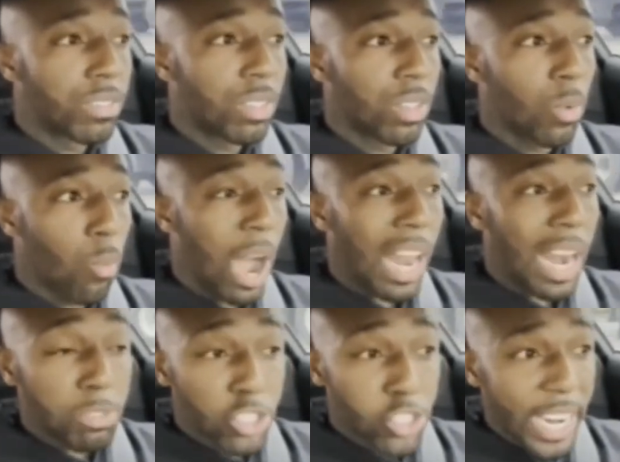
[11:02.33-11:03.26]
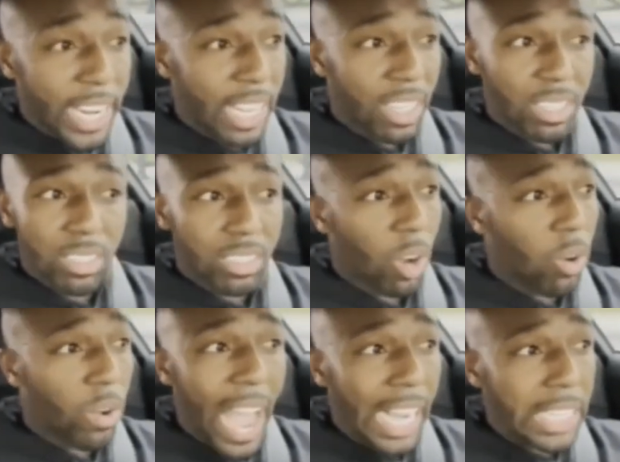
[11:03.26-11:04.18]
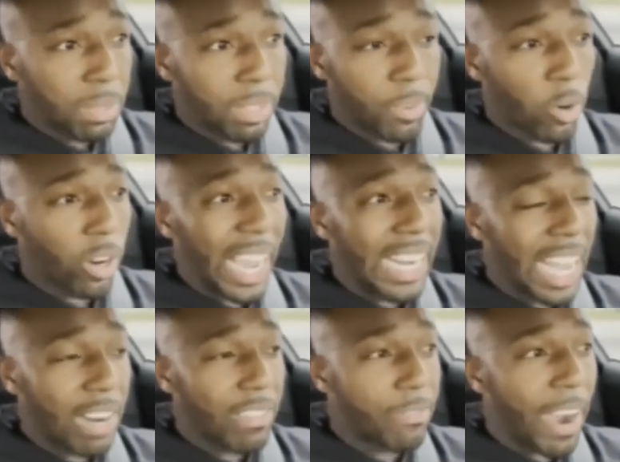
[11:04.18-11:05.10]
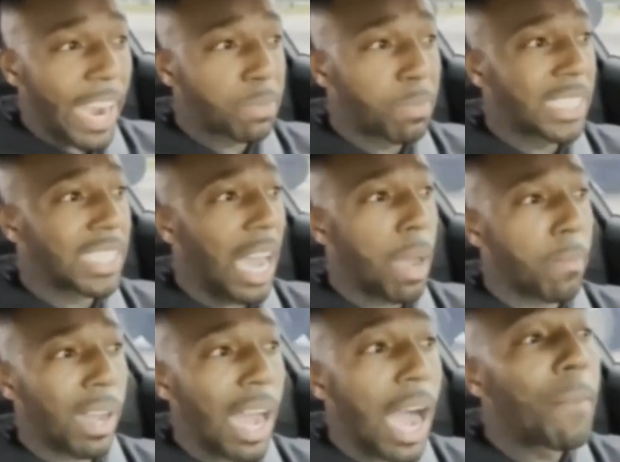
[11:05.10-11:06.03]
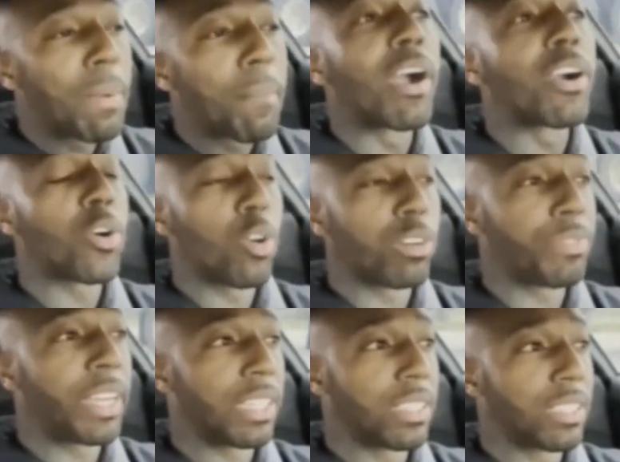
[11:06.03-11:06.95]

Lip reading: while I'm trading, don't ask me for any kind of advice because I'm in my growing phase.